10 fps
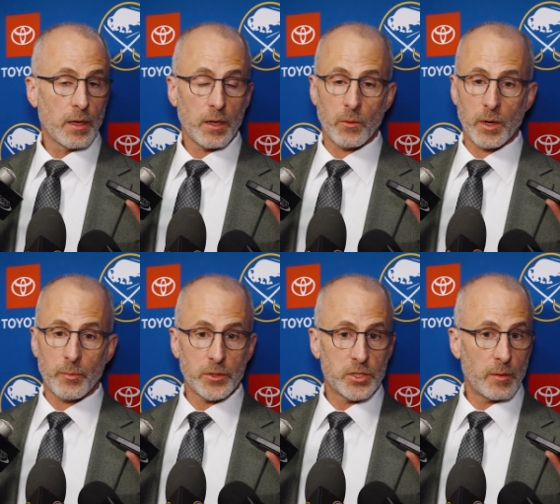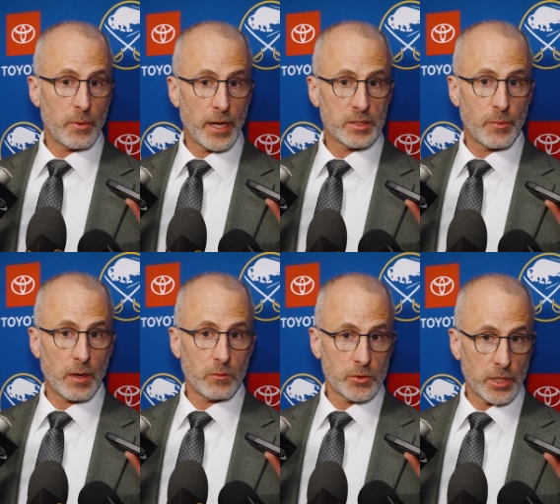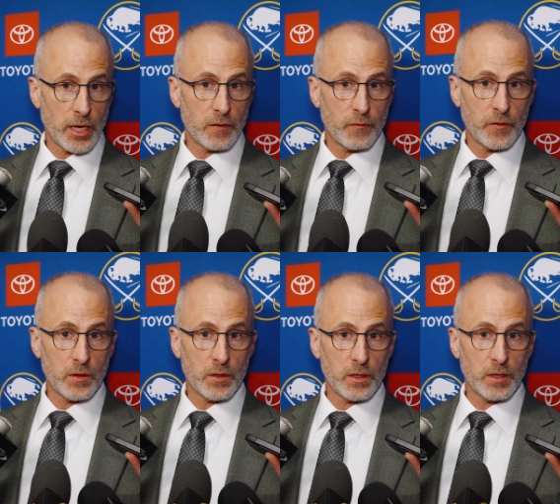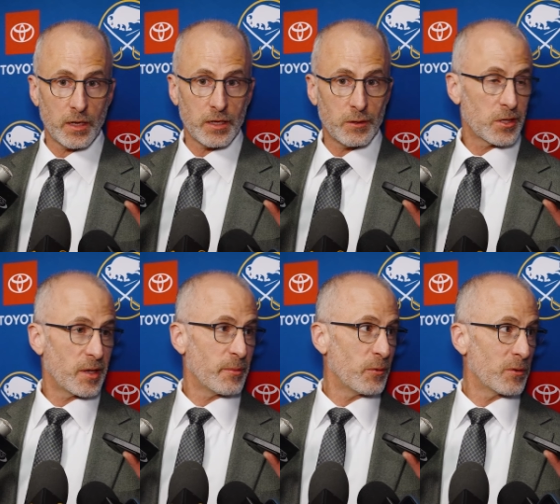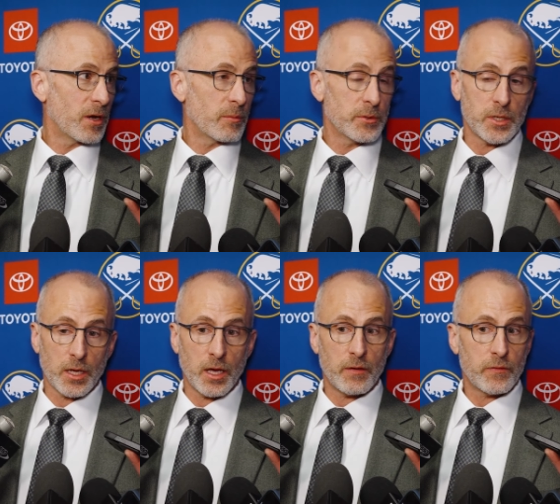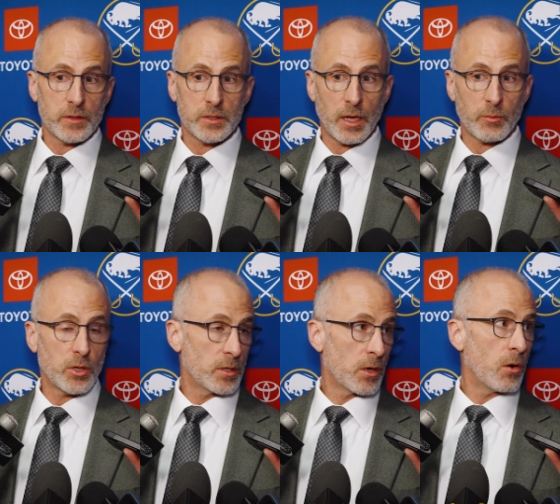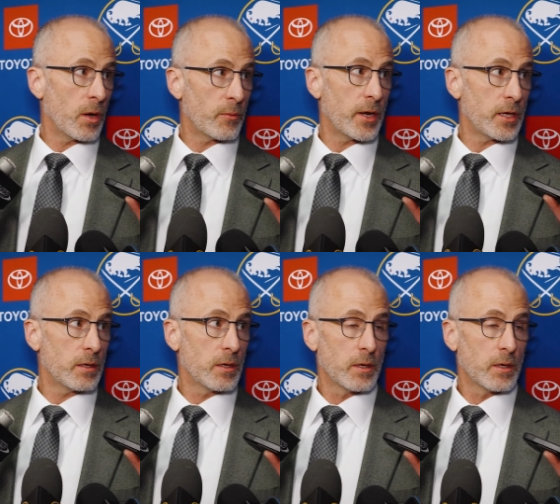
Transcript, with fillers: I don't want to put you in a bad spot. We'll see how you feel. And he looked at me with 100% confidence and said, I'm good to go. I'm ready.